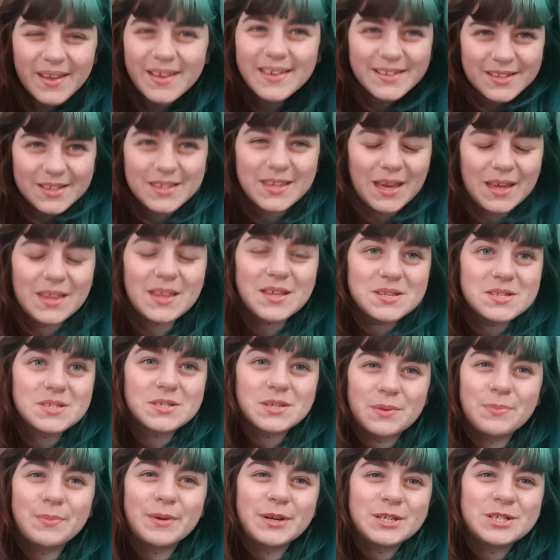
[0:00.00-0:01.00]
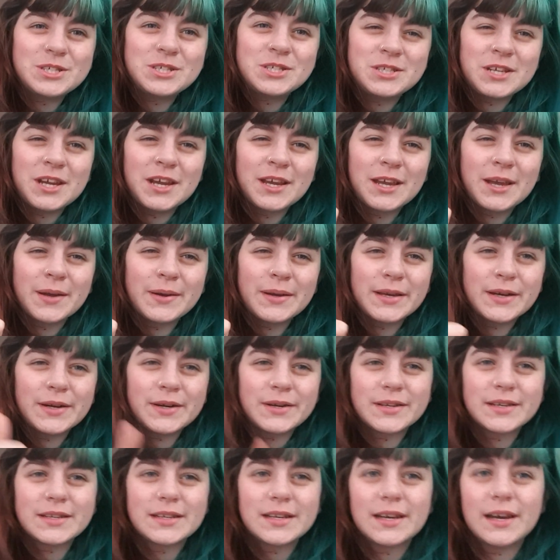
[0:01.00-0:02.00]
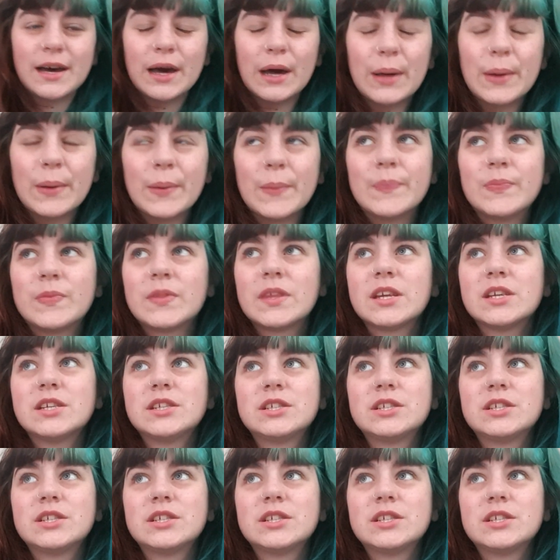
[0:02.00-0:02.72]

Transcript: Yeah, there's so much shit going on.